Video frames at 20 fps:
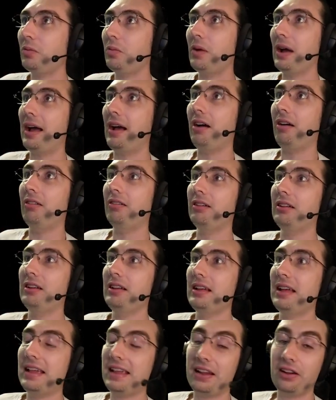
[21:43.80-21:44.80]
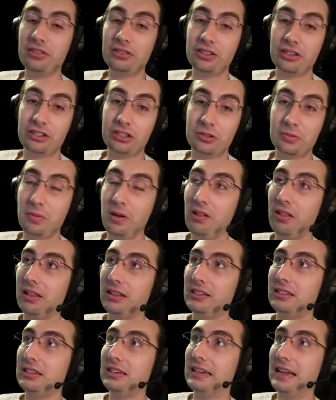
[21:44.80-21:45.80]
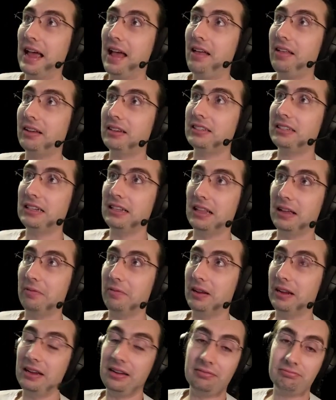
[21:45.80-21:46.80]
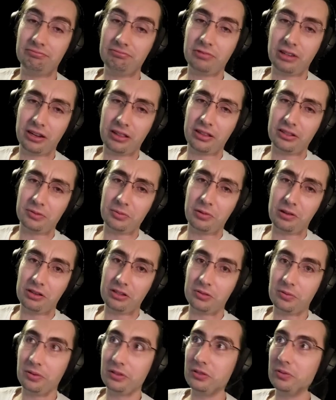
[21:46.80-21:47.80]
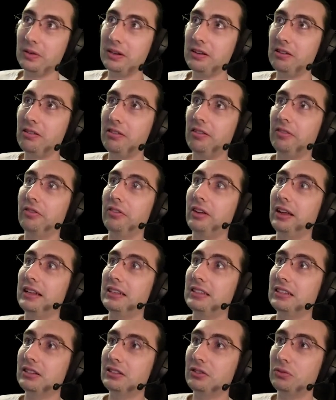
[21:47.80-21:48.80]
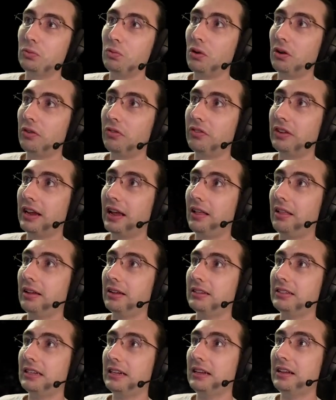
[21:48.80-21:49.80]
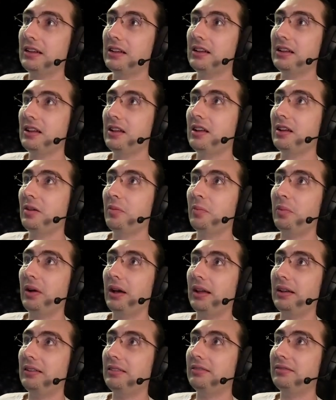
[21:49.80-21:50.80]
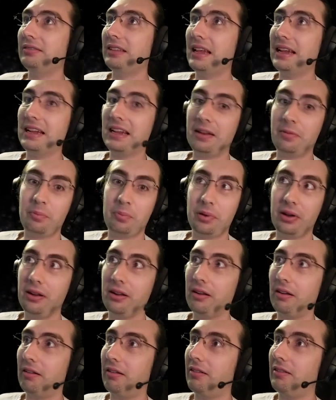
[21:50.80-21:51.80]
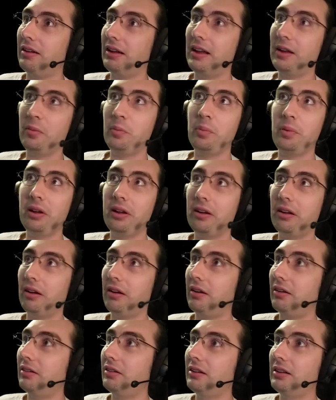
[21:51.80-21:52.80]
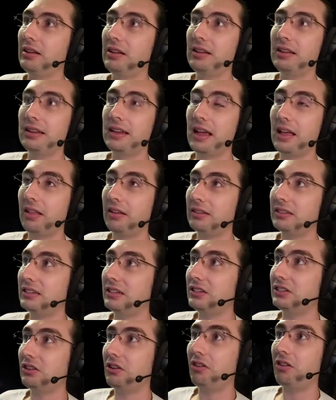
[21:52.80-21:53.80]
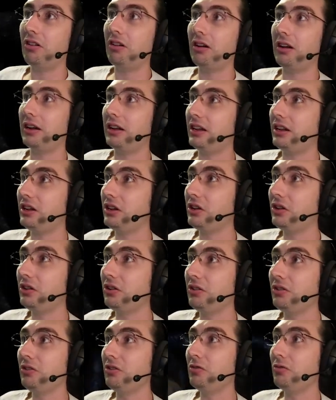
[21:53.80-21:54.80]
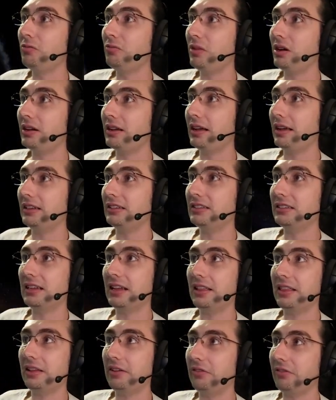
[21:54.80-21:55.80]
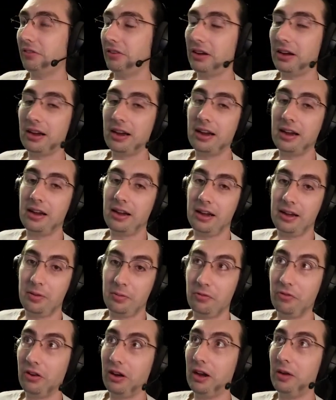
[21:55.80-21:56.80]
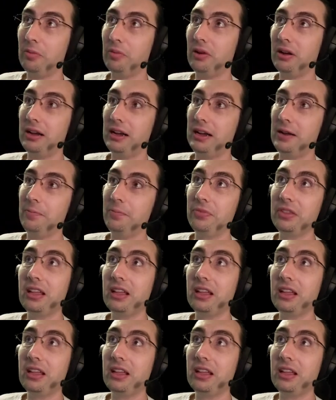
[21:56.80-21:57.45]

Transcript: Wow. Here's the smallest galaxy one of the smallest ones we know of. It's a dwarf galaxy, but they get bigger and bigger. Galaxies are humongous, and they're very, very pretty.